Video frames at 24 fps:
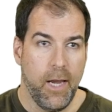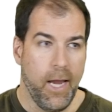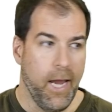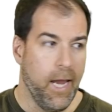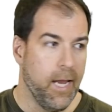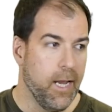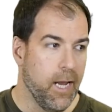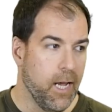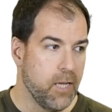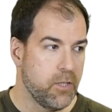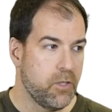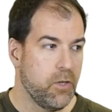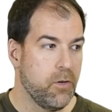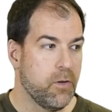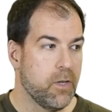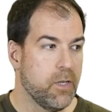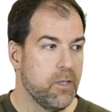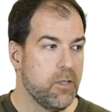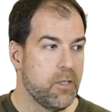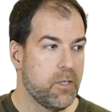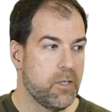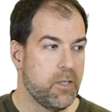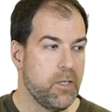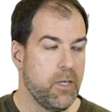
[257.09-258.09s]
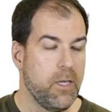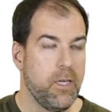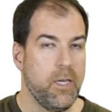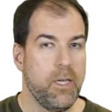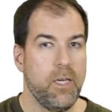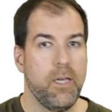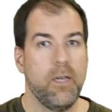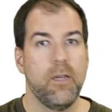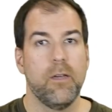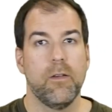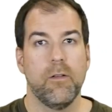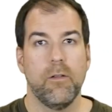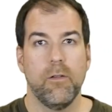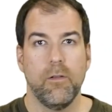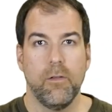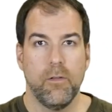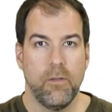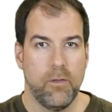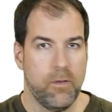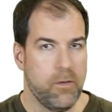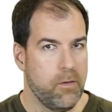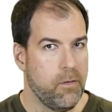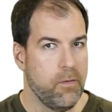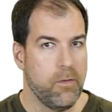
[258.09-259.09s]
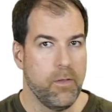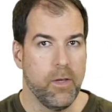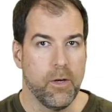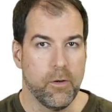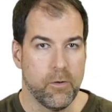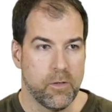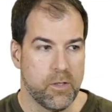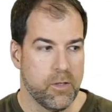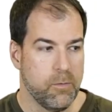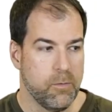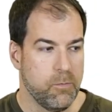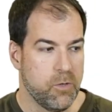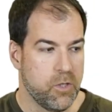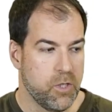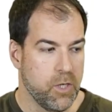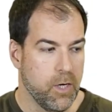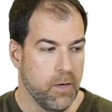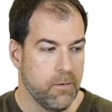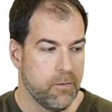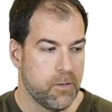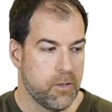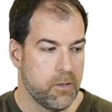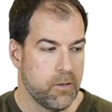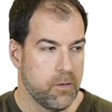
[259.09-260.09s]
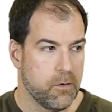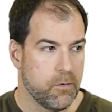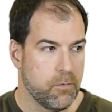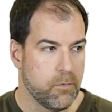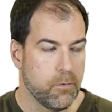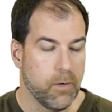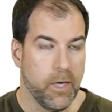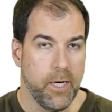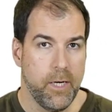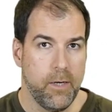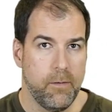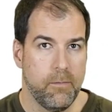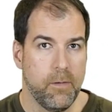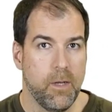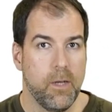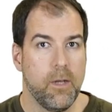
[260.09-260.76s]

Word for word: and as you can see, there are some shifts, right?